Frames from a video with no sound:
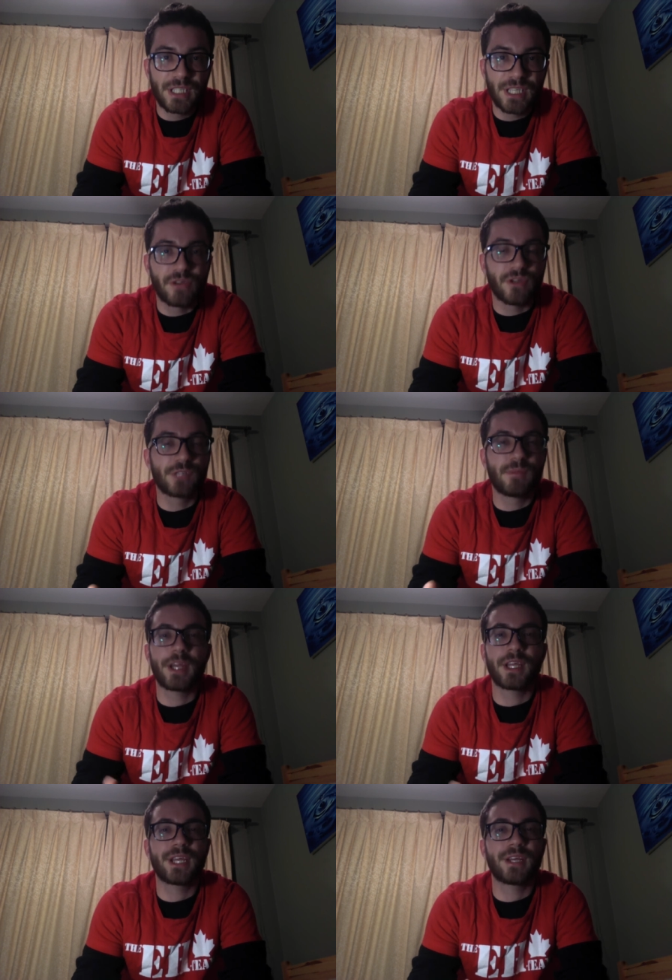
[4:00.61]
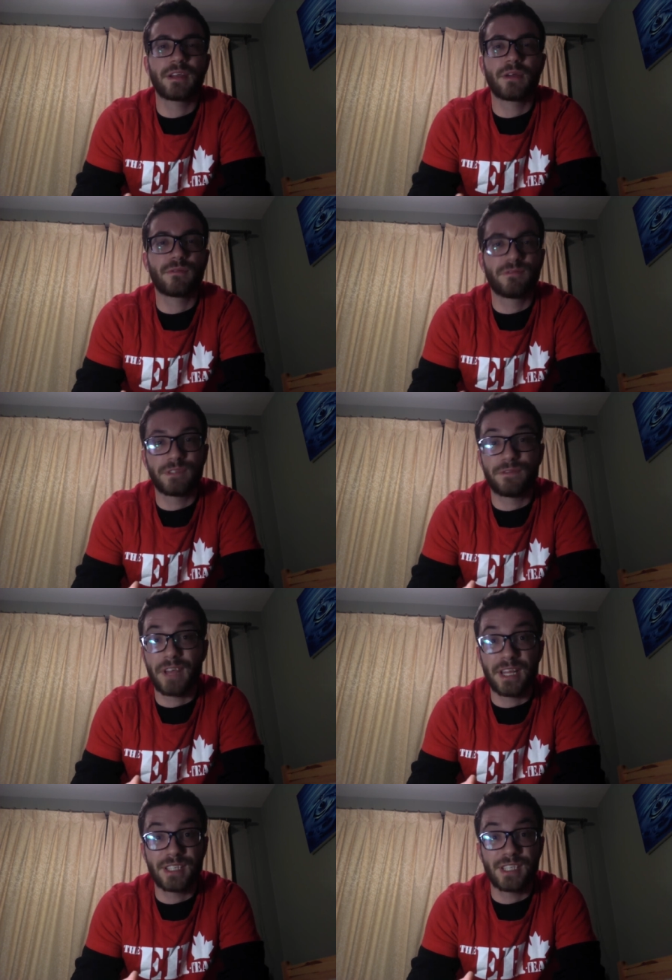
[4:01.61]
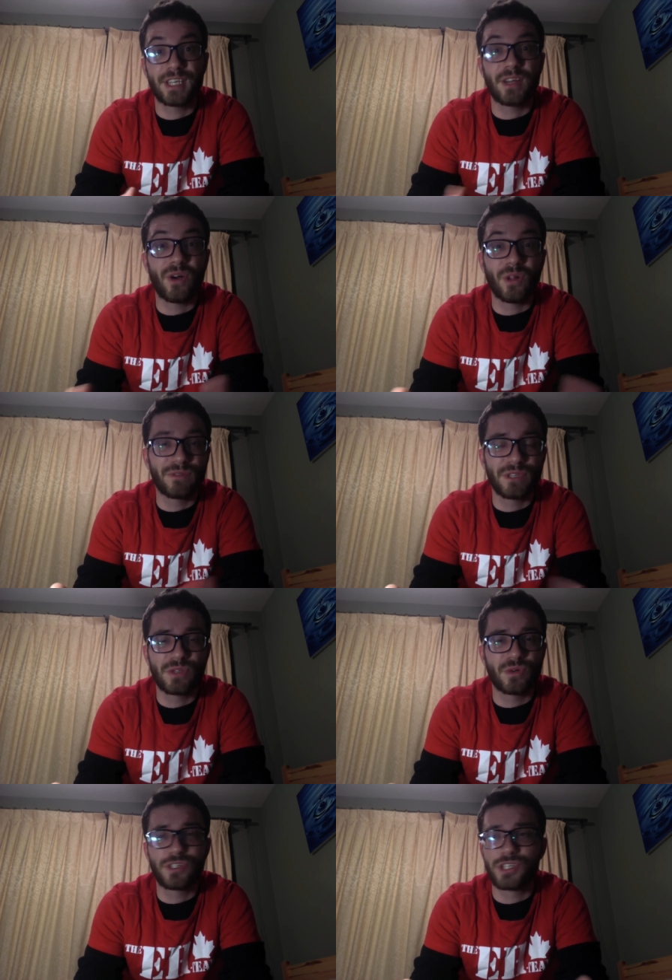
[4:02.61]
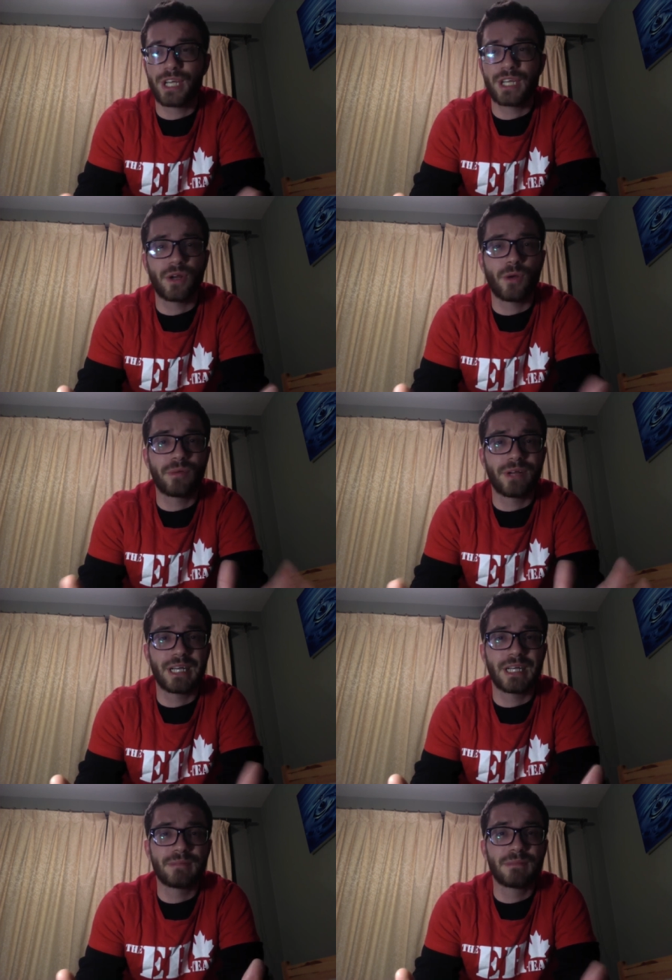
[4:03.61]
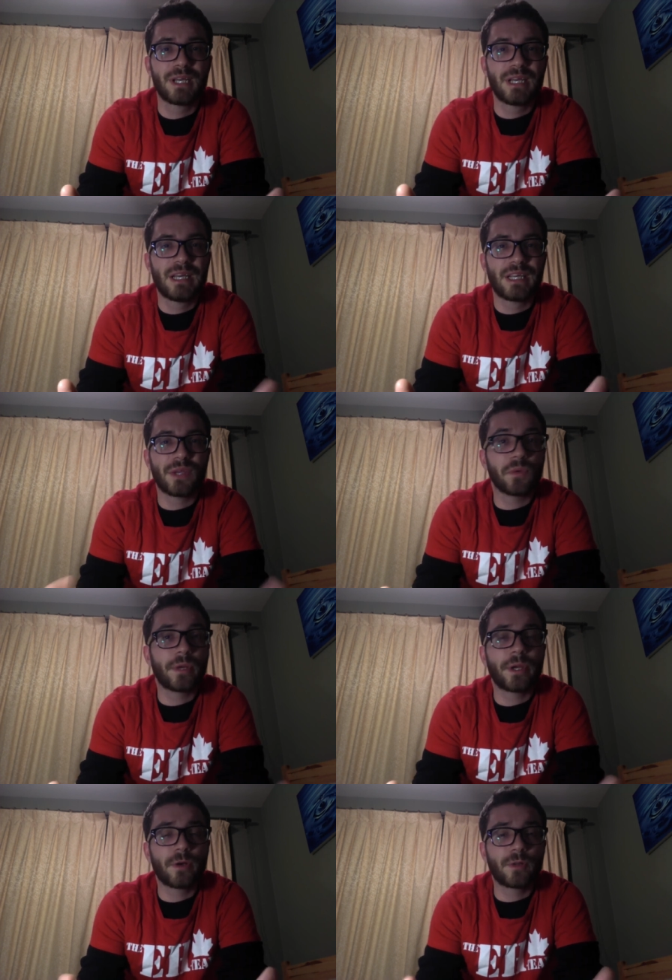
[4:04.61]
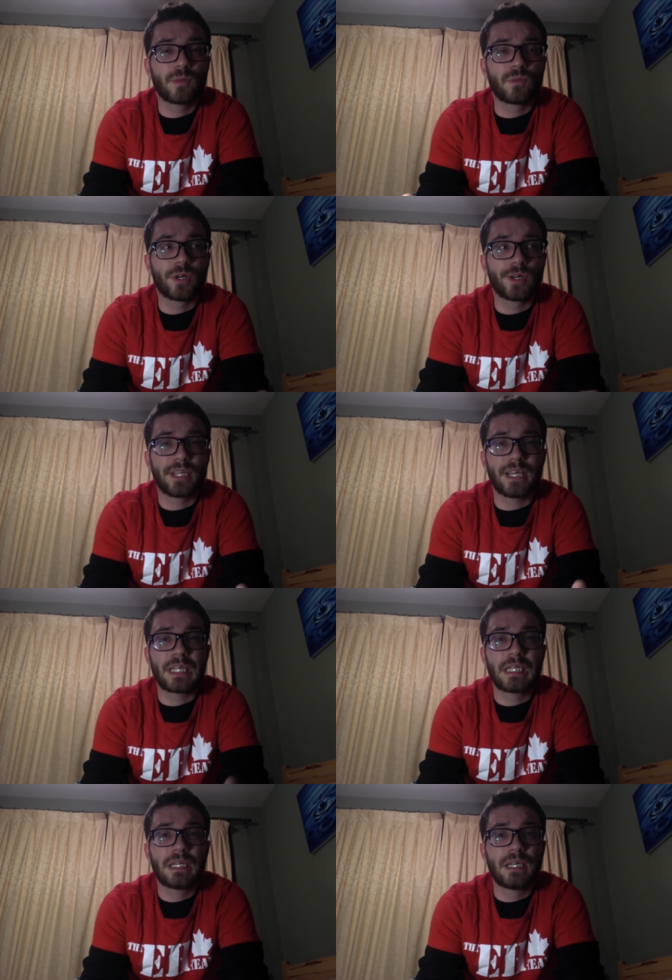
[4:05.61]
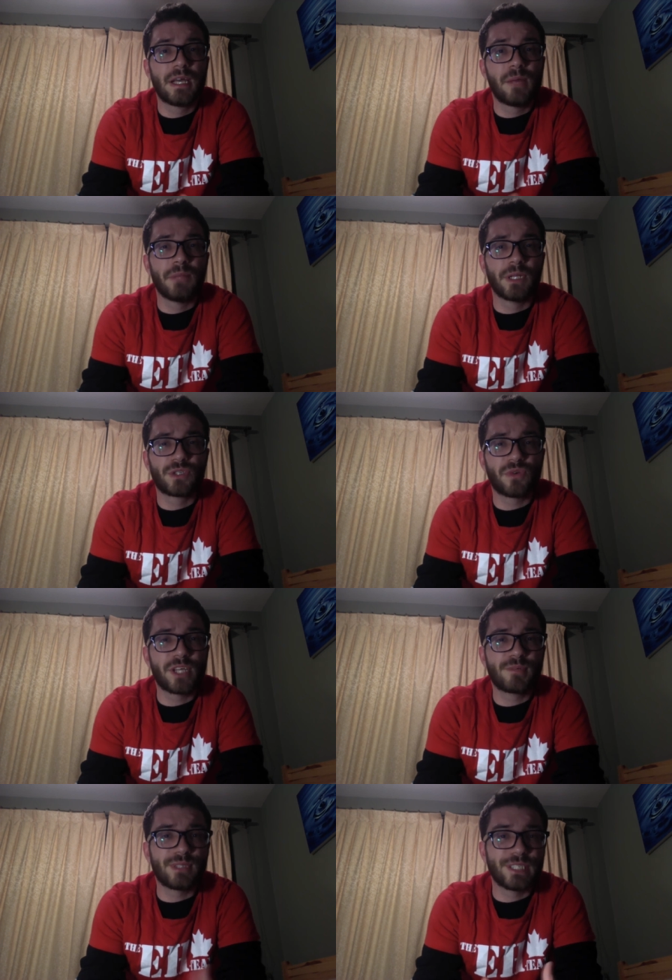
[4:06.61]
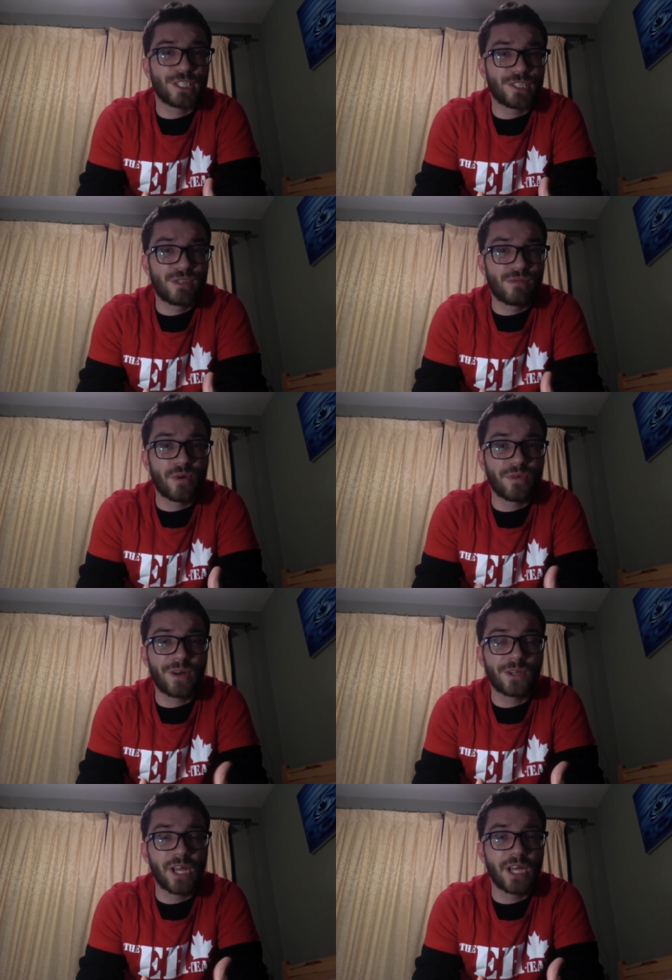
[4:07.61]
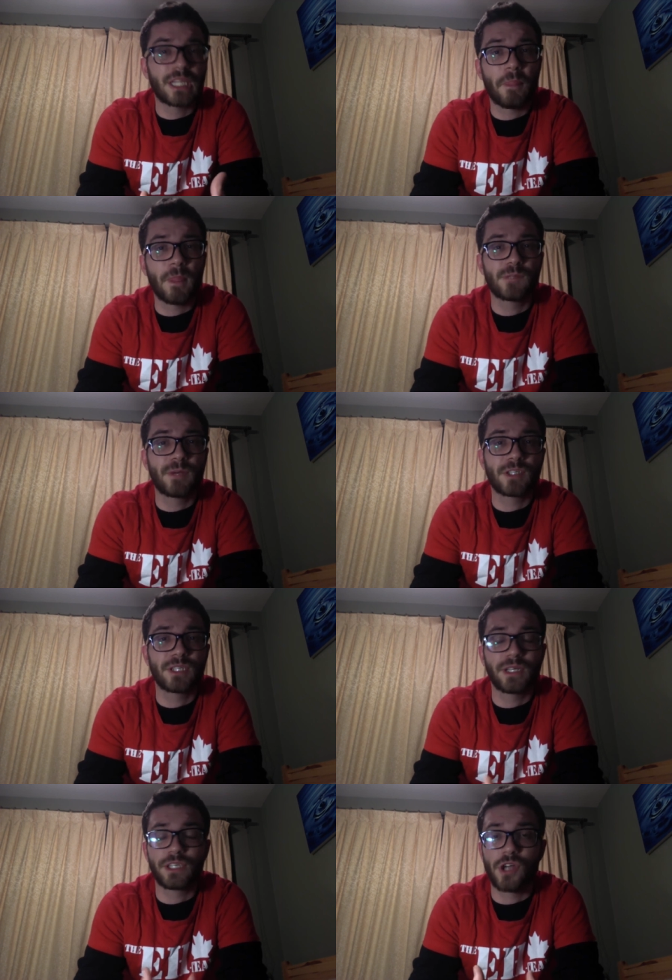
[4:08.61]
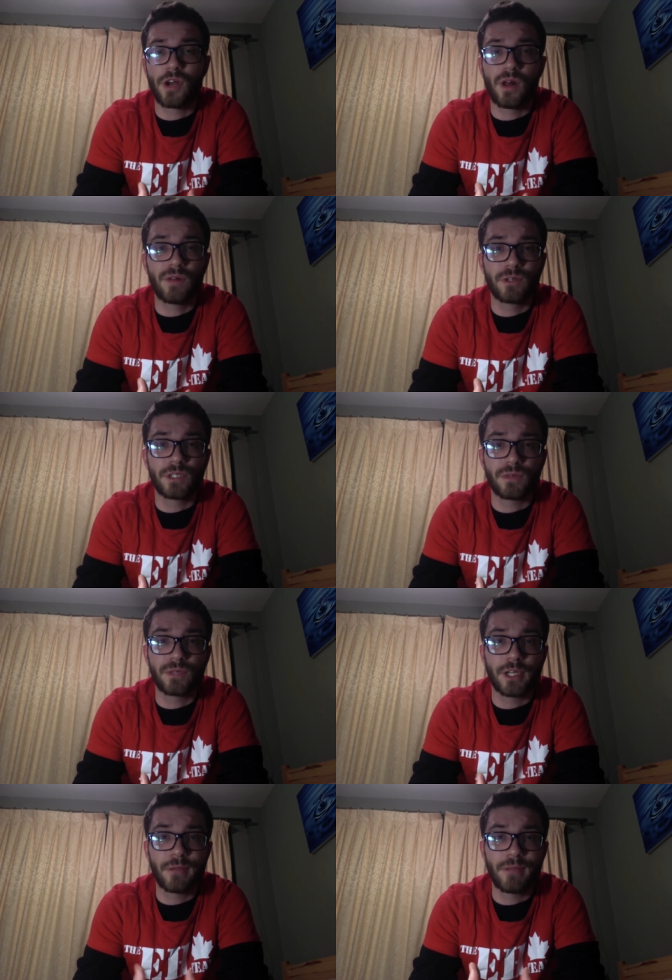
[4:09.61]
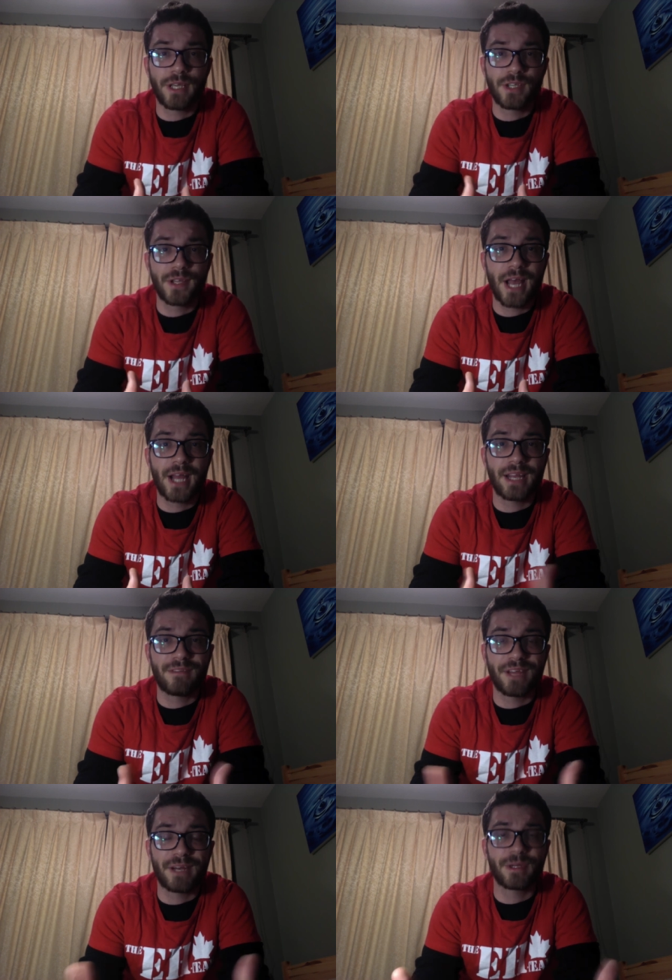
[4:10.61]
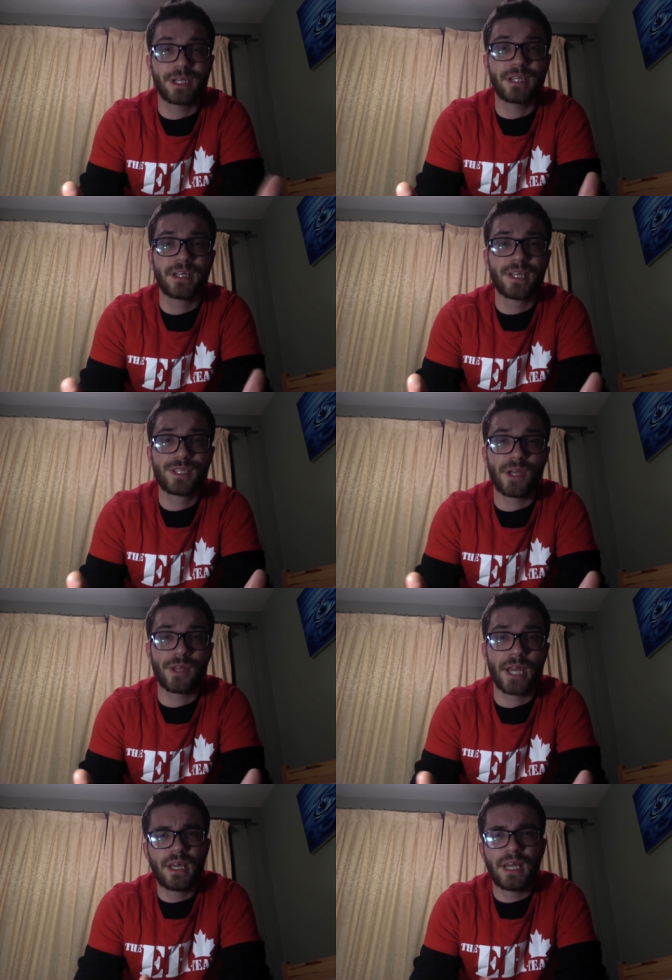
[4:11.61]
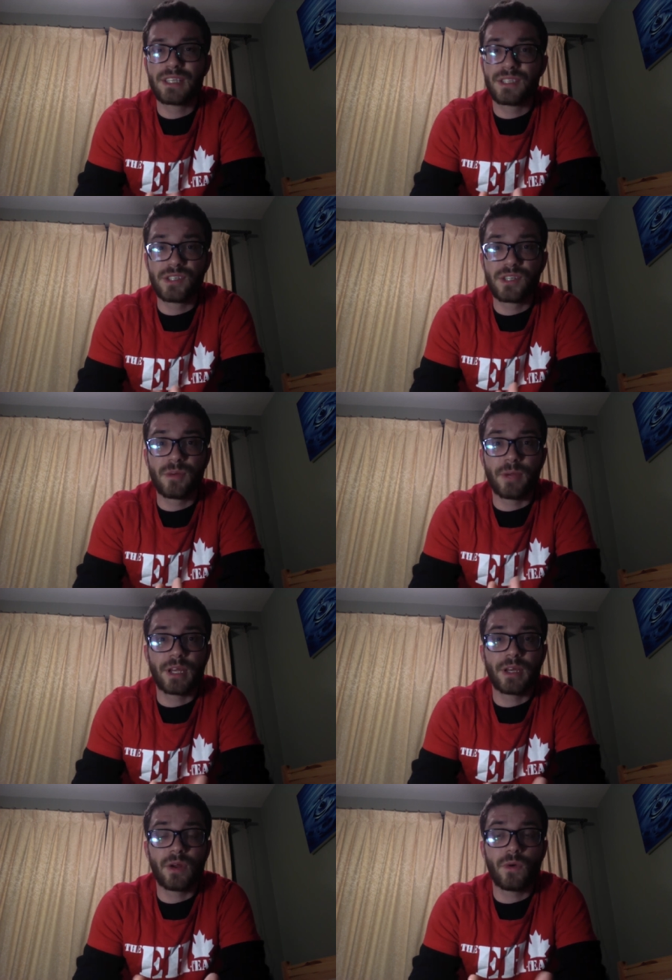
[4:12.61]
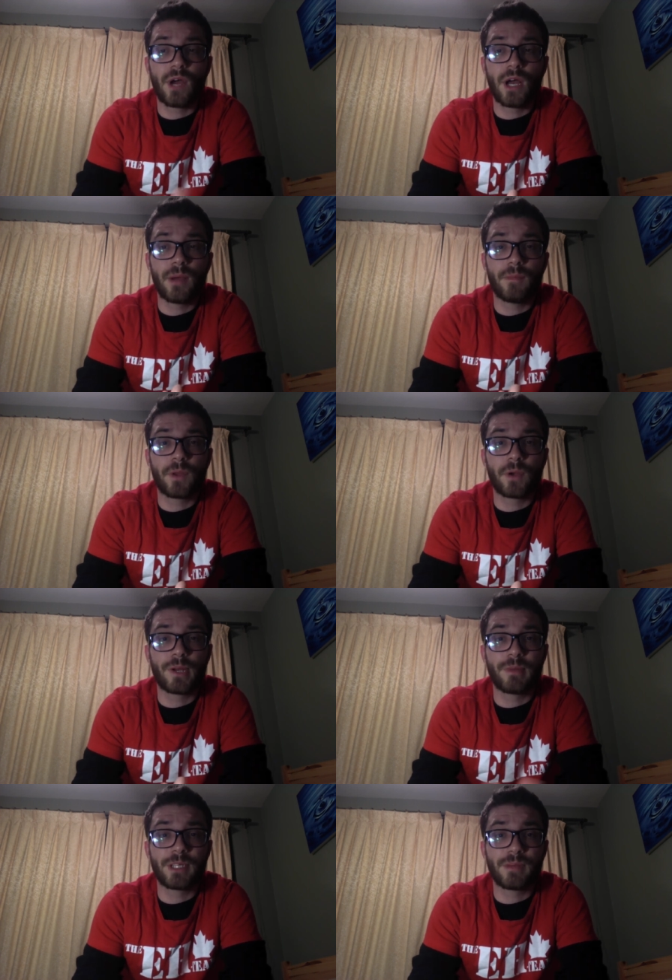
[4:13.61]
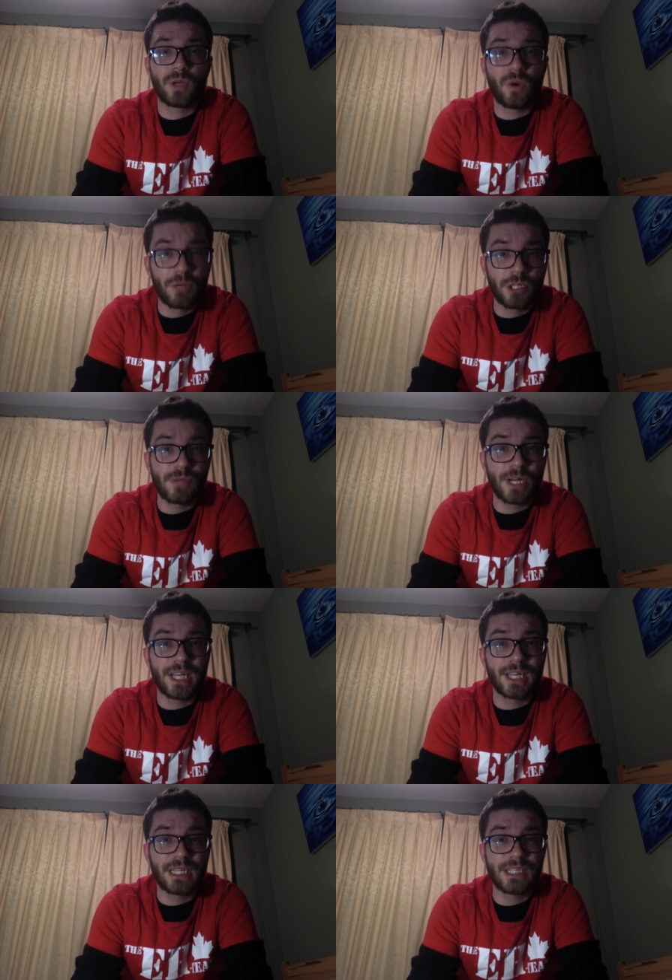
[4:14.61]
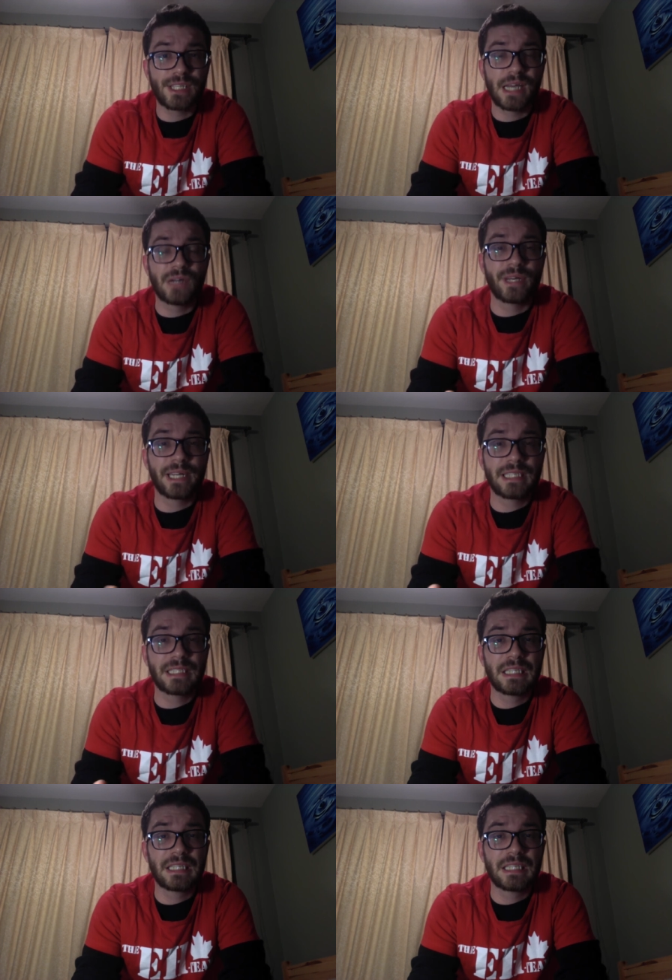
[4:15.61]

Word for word: increased spending in, you know, defense and all of this sort of shit. You know, uh, you hear the word like militarized police thrown around a lot, especially like John Oliver did a really good piece on that. If anybody saw that, it's disturbing. You know, um, they're going to be dumping a whole bunch of money into this now, and